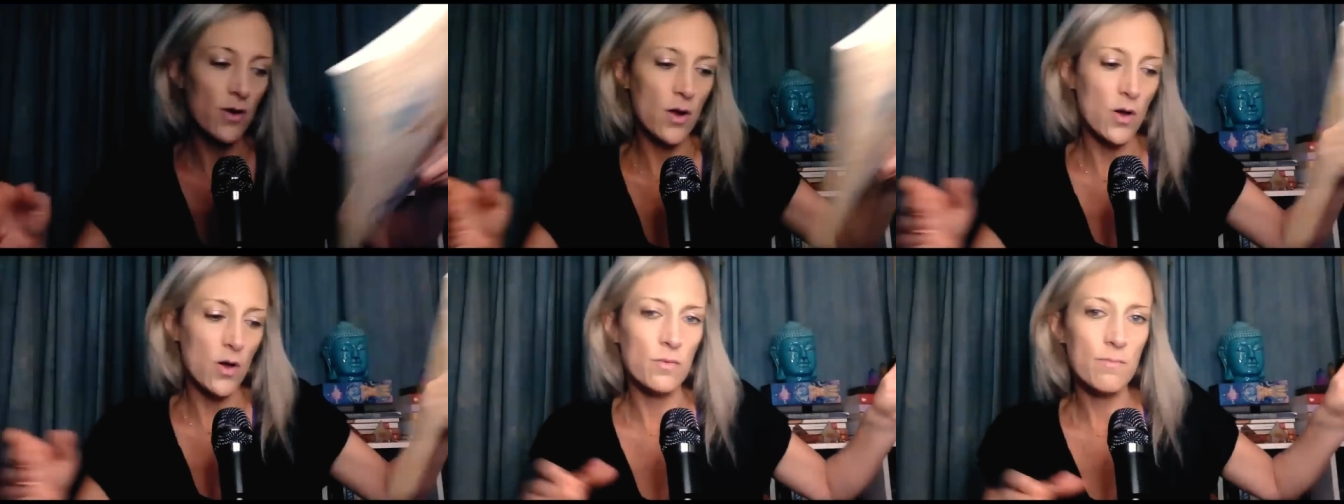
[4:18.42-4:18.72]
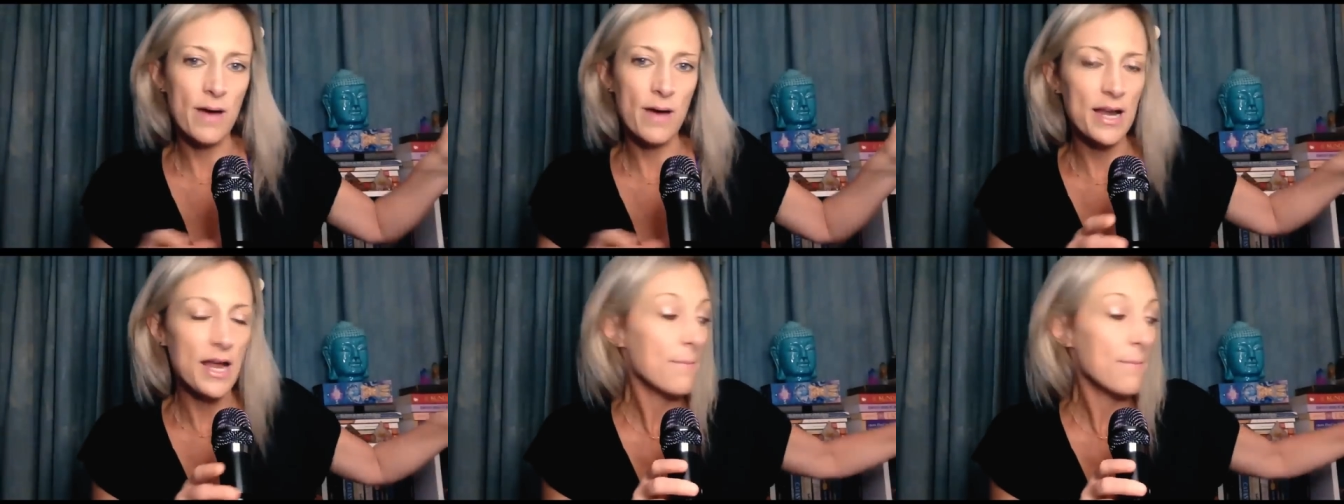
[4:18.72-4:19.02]
your
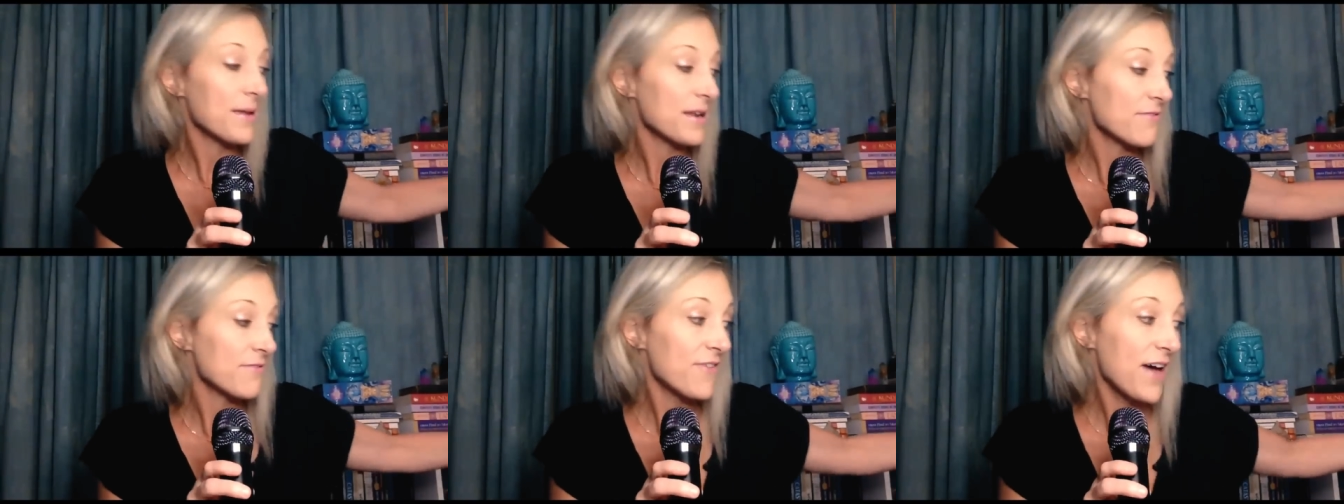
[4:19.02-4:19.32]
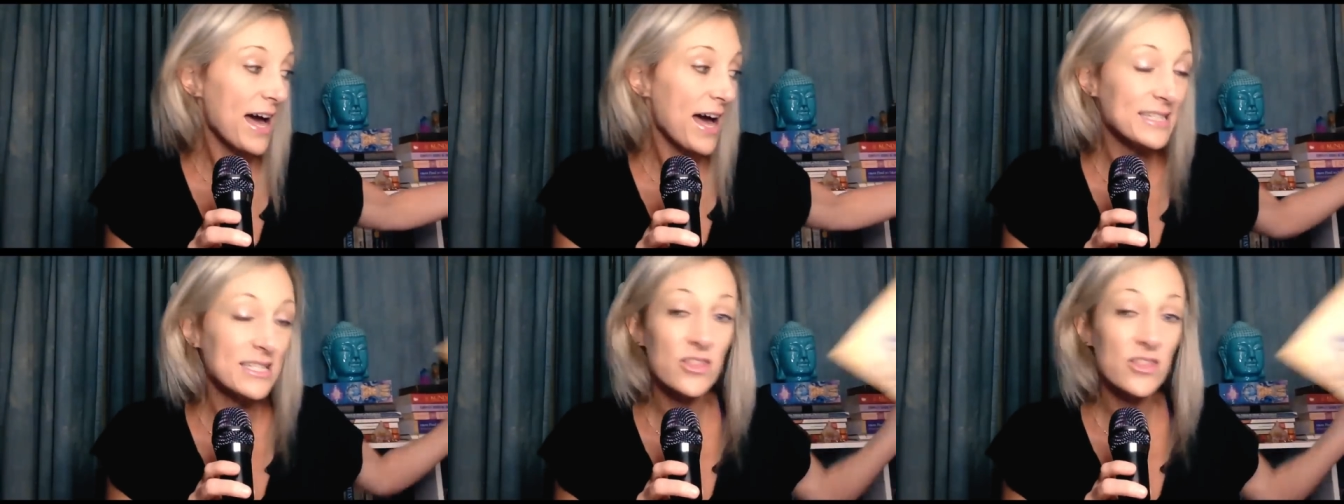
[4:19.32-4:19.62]
own mind up and in
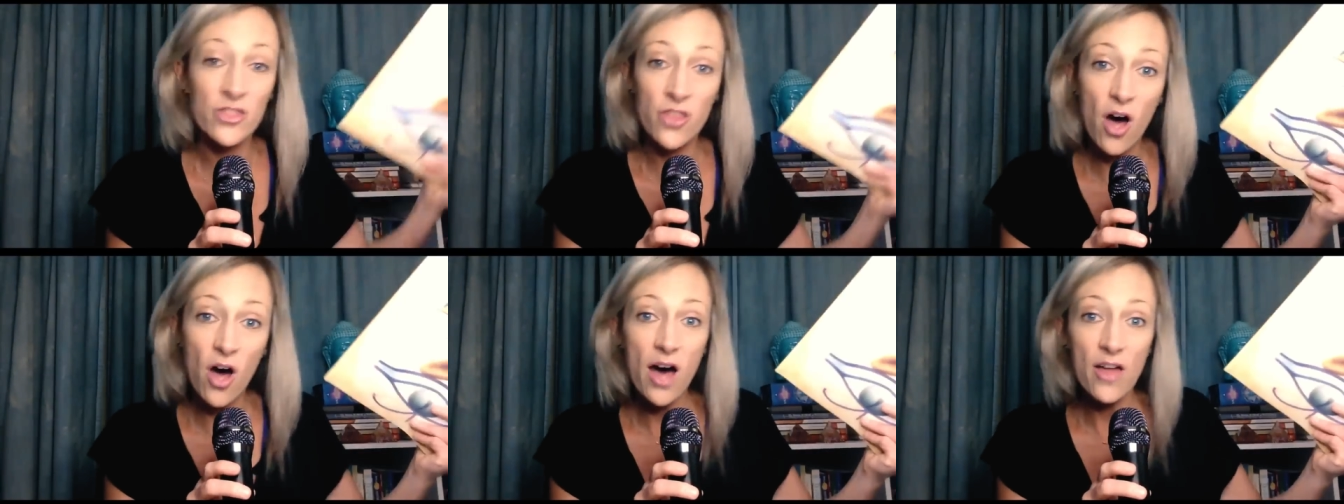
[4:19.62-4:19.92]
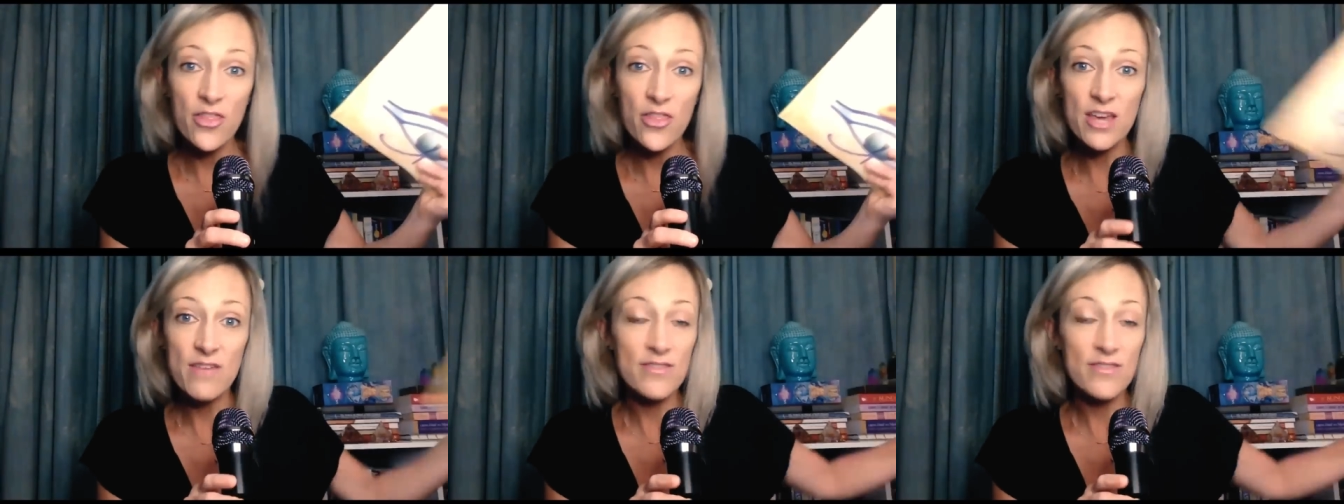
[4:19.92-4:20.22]
fact
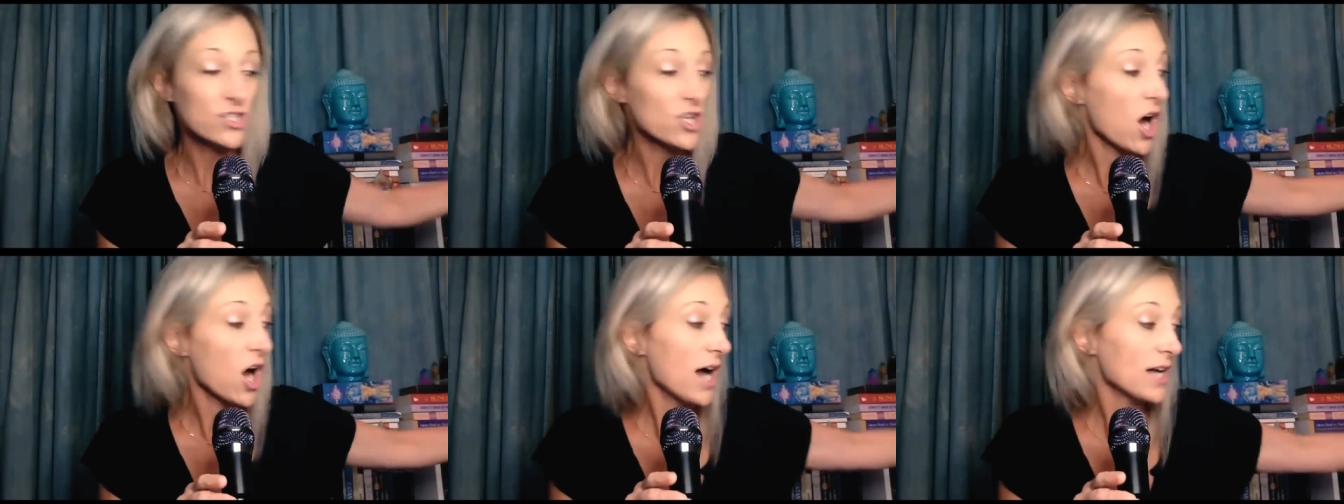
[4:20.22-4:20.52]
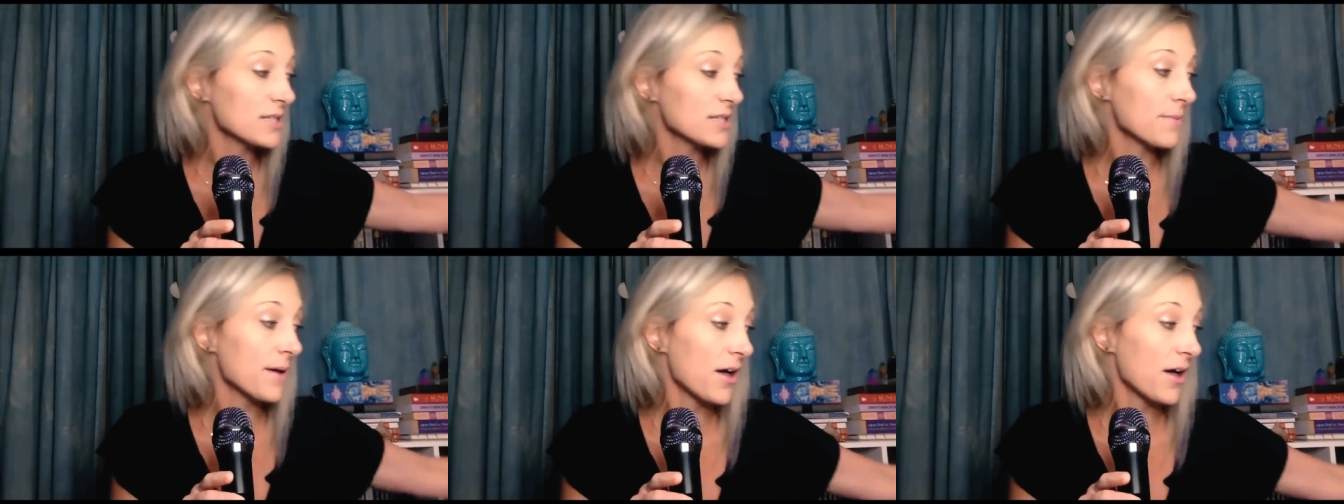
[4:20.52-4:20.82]
thoth even
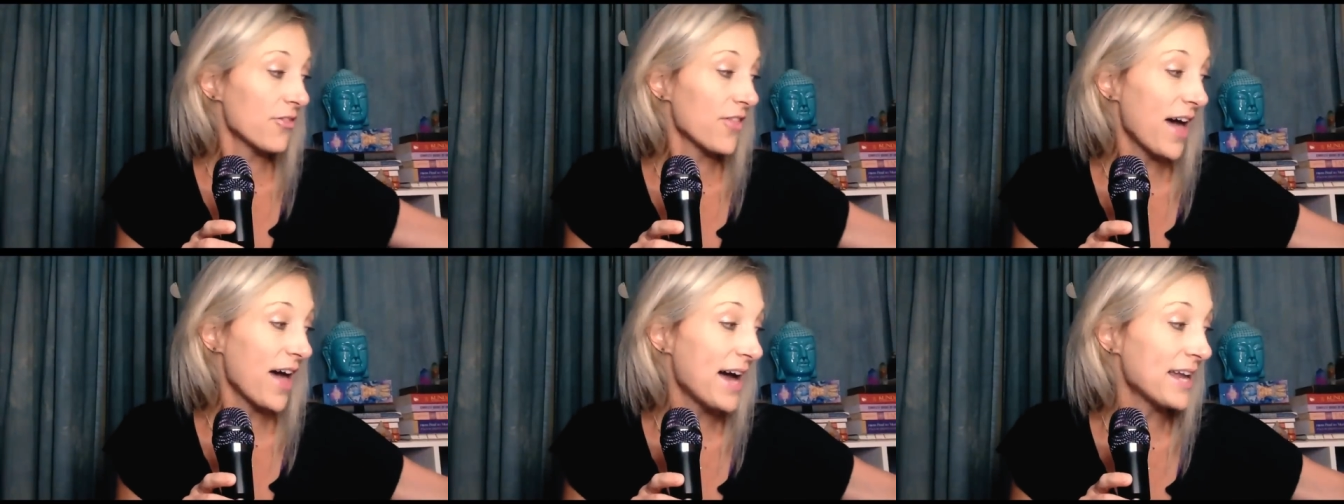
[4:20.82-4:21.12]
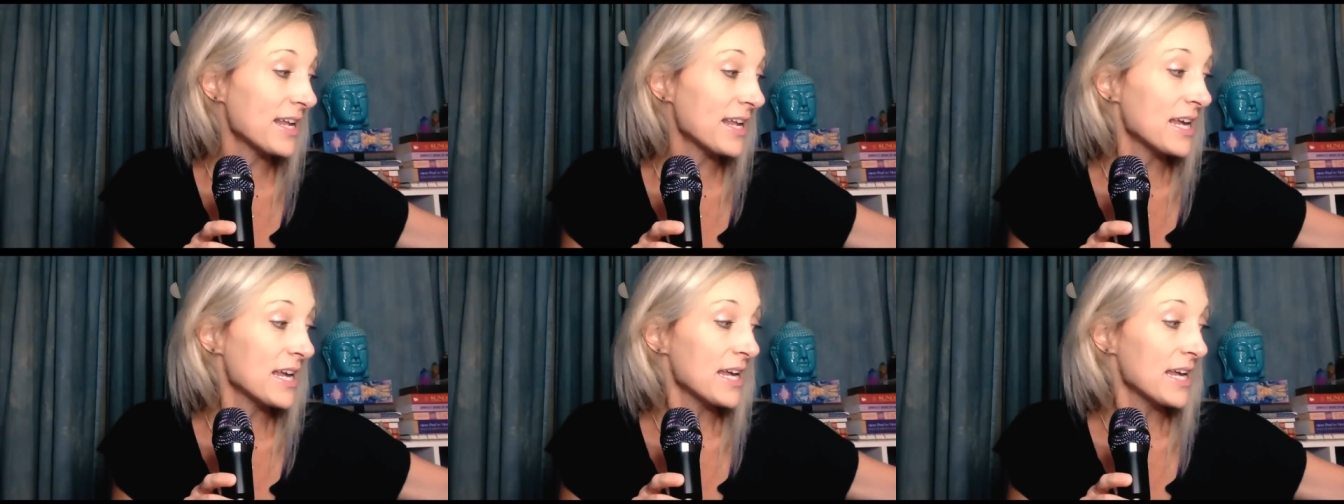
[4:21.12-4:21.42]
talked about
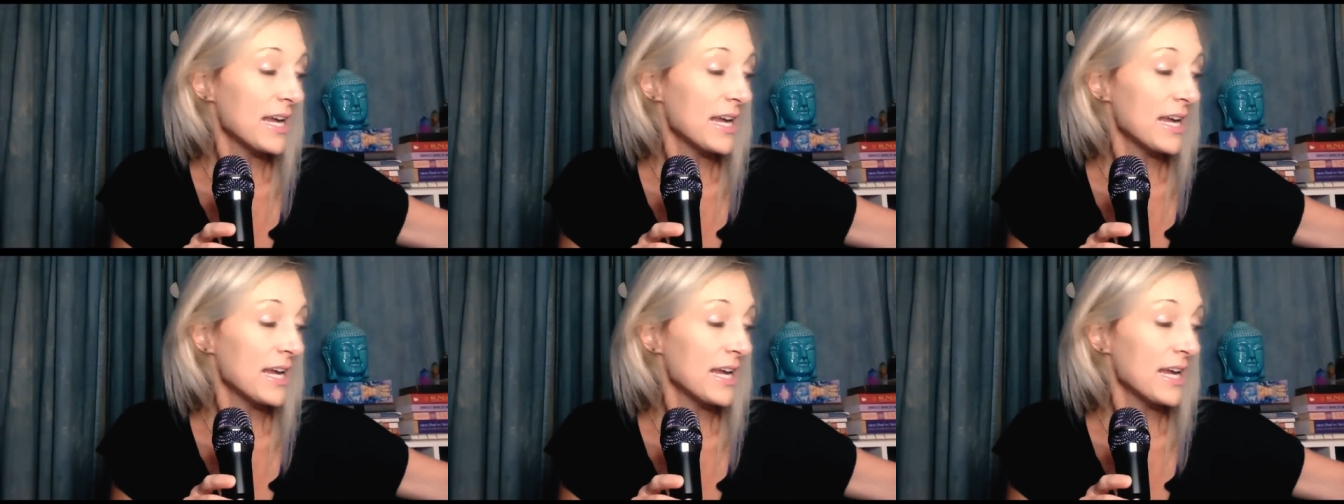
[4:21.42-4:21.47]
that